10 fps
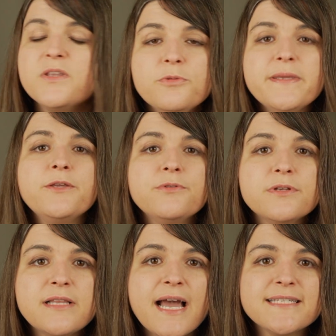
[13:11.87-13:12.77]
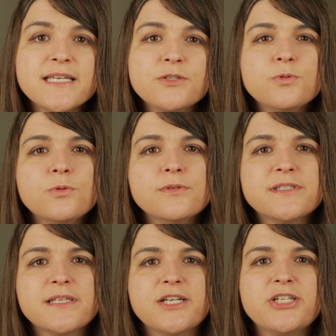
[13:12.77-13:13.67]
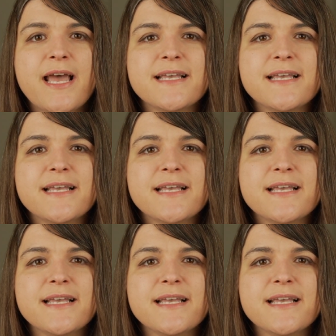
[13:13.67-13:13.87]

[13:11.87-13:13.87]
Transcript: You'll be utilizing tools such